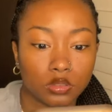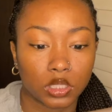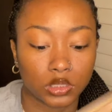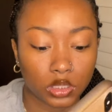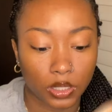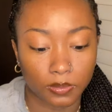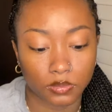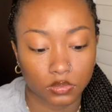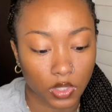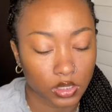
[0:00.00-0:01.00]
They until that.
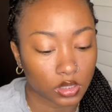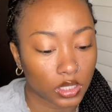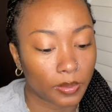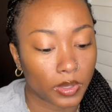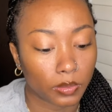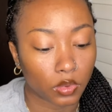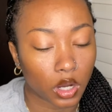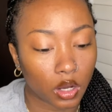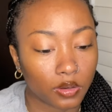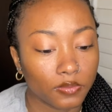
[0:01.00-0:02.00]
They bad boy
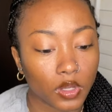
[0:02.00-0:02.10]
off.